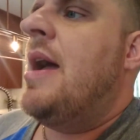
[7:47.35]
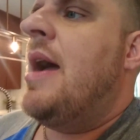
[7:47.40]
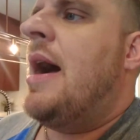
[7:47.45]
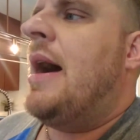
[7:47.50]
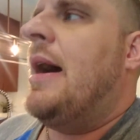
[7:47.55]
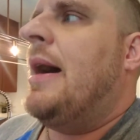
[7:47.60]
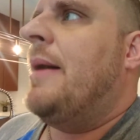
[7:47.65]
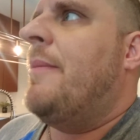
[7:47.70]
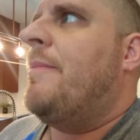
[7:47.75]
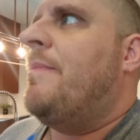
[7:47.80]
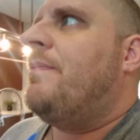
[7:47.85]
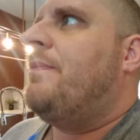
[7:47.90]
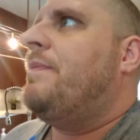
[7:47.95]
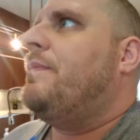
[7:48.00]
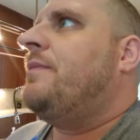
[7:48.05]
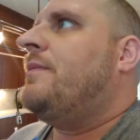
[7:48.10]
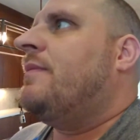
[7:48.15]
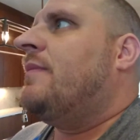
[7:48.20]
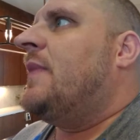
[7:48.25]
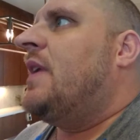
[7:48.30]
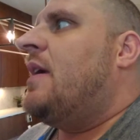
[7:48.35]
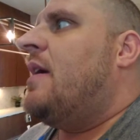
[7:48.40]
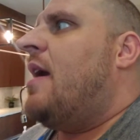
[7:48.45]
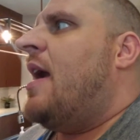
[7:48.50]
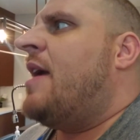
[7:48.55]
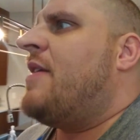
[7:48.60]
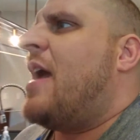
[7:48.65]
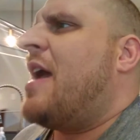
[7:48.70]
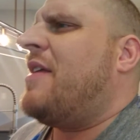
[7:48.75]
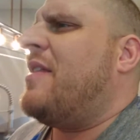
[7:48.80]
And
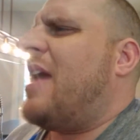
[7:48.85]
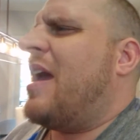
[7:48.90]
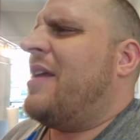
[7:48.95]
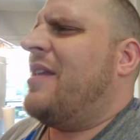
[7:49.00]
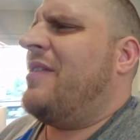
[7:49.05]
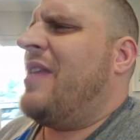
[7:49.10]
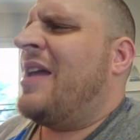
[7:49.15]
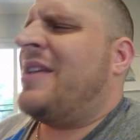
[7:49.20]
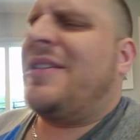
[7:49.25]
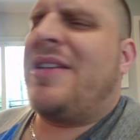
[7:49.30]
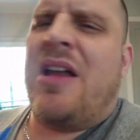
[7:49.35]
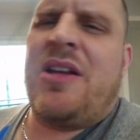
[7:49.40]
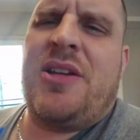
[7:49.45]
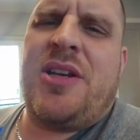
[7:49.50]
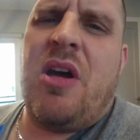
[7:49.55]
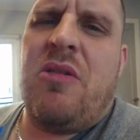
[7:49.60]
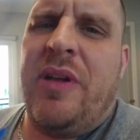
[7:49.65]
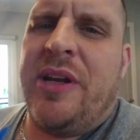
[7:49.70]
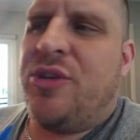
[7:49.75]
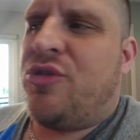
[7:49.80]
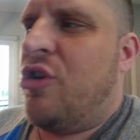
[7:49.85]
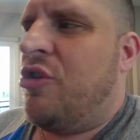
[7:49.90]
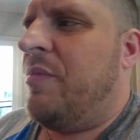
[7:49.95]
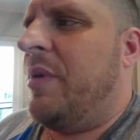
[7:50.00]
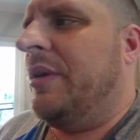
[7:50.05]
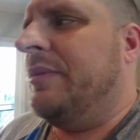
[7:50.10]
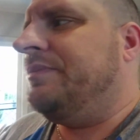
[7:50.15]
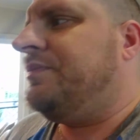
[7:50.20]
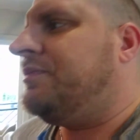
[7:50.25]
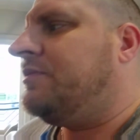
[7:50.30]
that's not totally true,
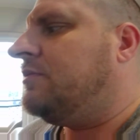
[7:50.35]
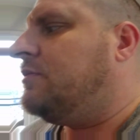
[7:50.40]
but